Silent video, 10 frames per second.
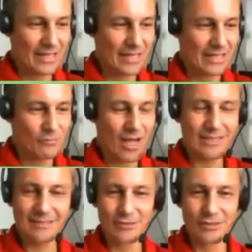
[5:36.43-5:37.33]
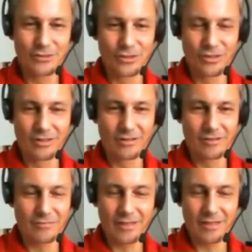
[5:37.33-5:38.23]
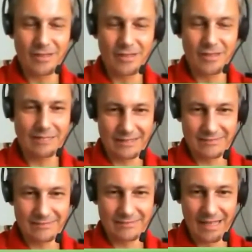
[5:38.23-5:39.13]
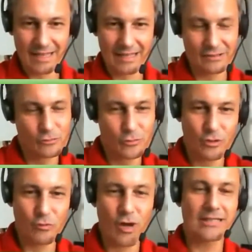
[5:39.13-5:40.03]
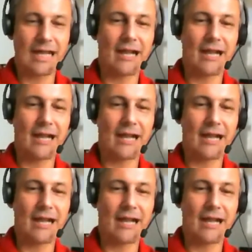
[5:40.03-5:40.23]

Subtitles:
and what do you do for living? And what